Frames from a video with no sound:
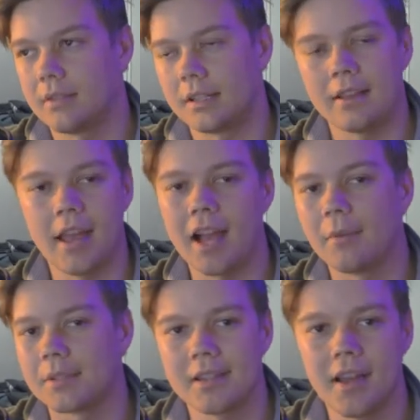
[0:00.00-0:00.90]
like
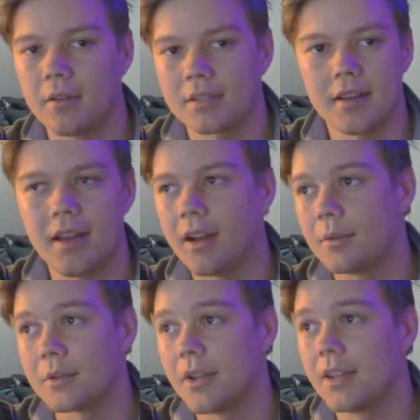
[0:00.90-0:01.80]
hours and hours and
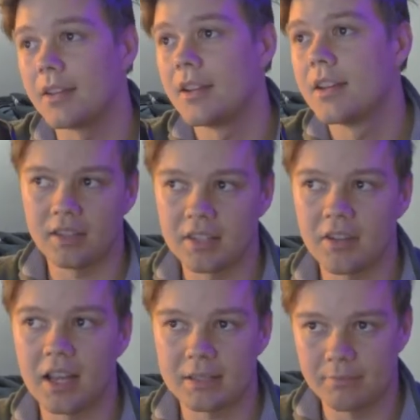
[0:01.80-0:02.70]
hours on end. This
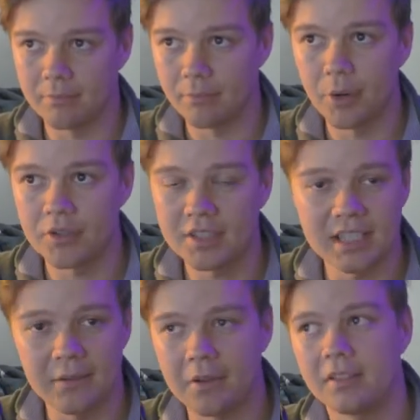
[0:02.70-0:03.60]
guy's most
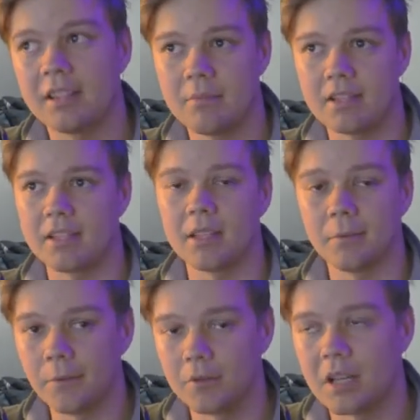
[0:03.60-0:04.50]
definitely making
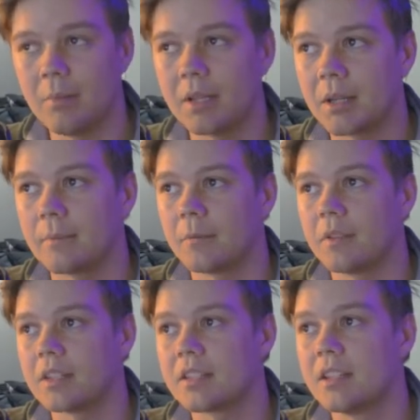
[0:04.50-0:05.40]
a full-time income from
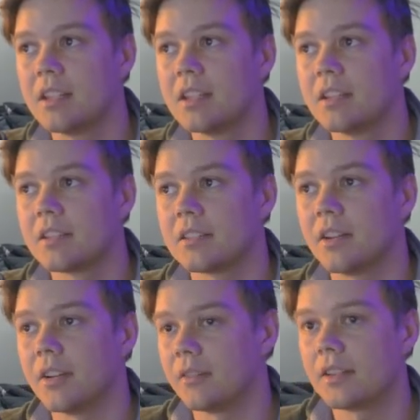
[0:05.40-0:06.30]
this.
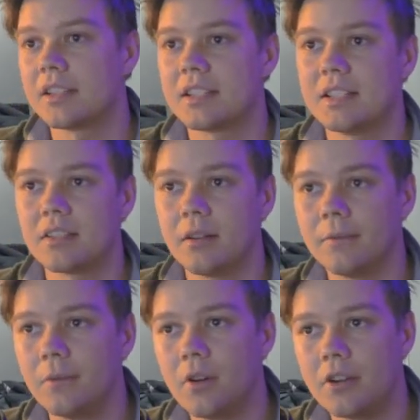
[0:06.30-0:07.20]
So he's
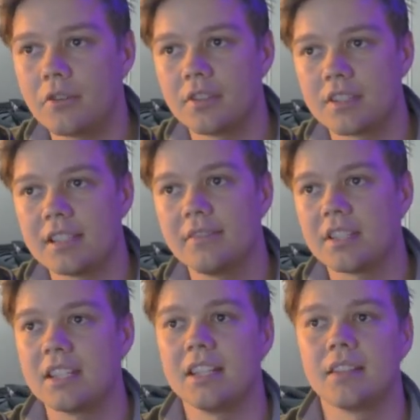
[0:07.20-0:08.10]
got
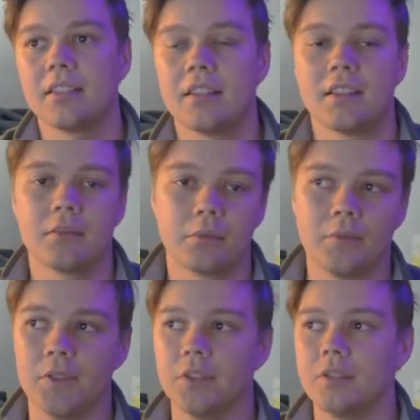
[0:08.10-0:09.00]
417
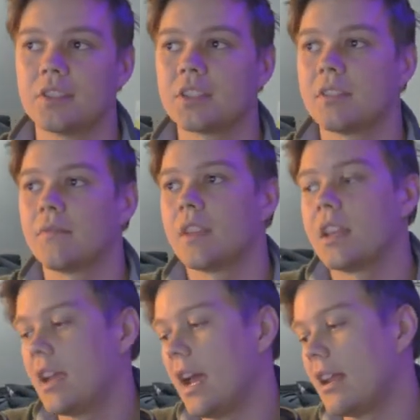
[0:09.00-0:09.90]
reviews
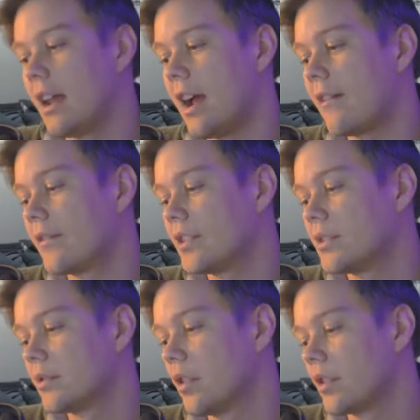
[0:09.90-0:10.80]
at an
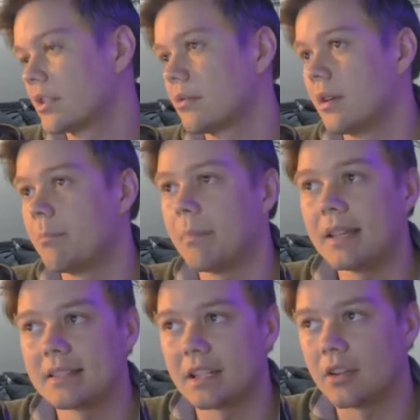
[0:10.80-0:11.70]
average cost, or a
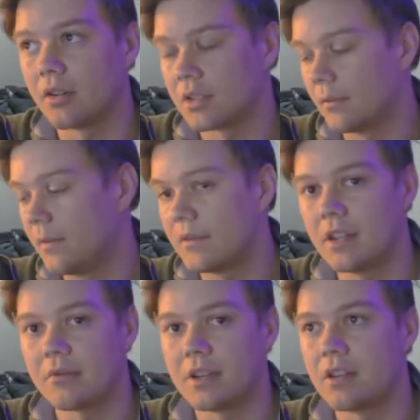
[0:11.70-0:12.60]
basic cost, of
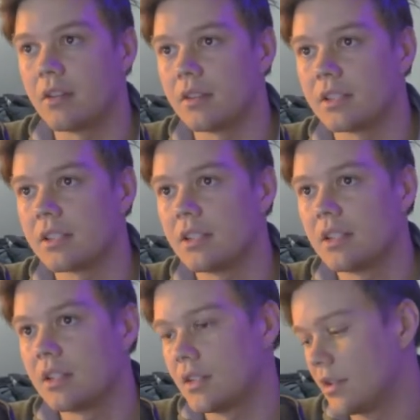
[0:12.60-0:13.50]
$53.
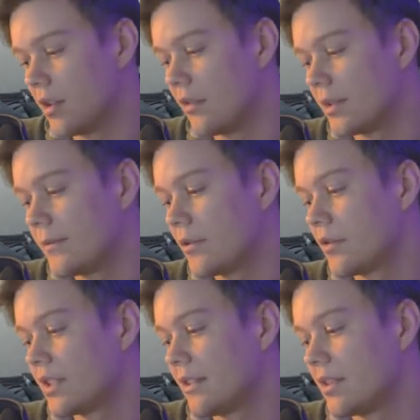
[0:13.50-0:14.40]
So that's
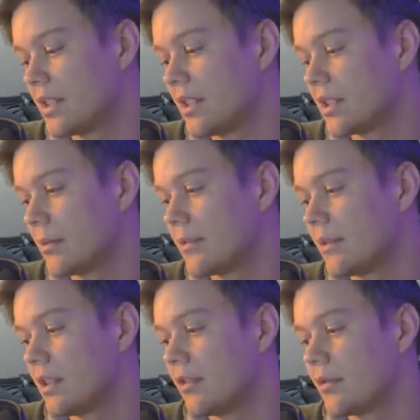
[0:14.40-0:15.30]
417 times
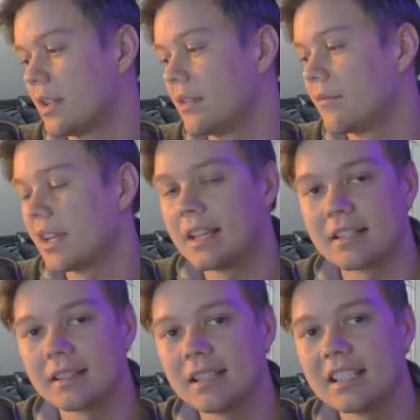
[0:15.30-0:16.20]
53.
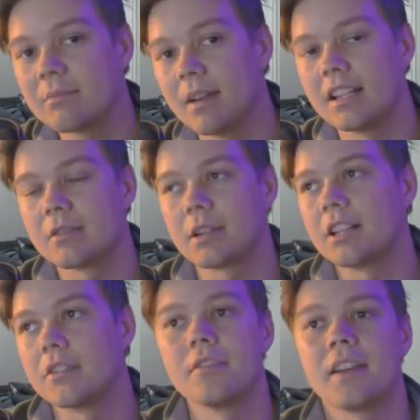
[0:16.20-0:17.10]
He's at least made
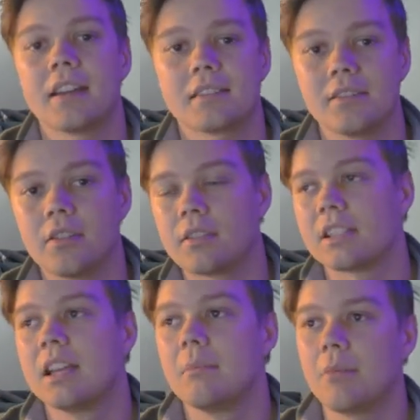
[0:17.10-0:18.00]

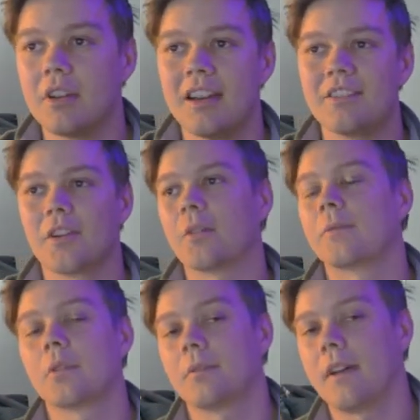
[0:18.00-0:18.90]
$22,000. But I know
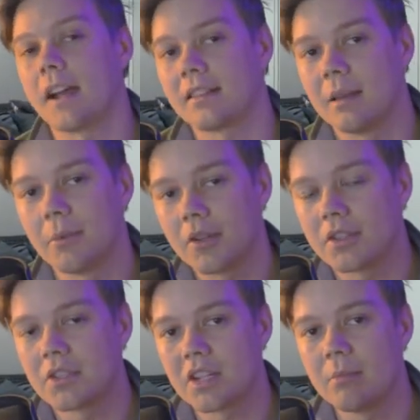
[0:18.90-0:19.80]
for a fact that
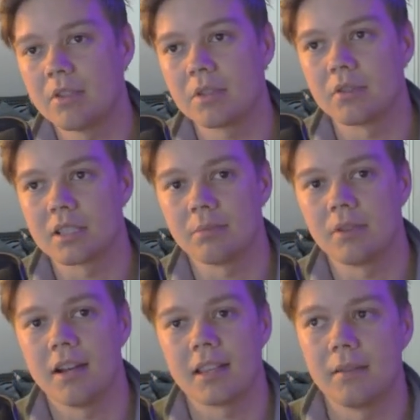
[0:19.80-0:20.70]
most of the streamers who are
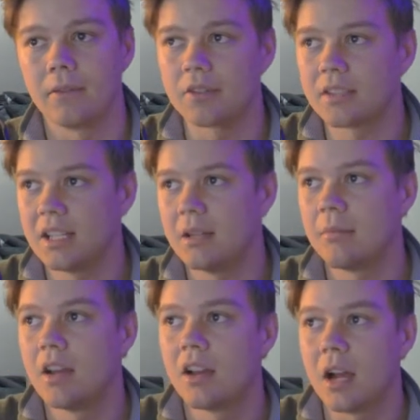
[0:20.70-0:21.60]
supplying their VODs to
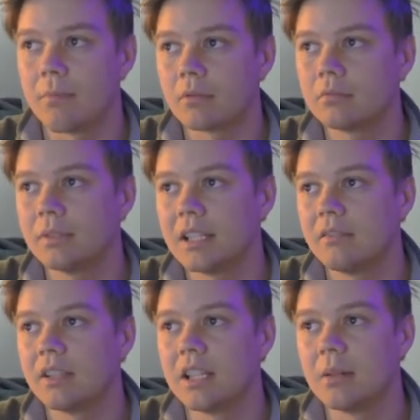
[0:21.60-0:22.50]
him are probably
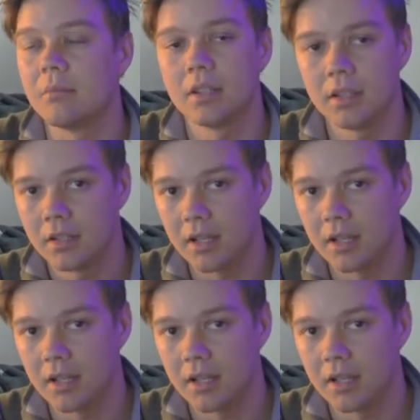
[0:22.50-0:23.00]
giving him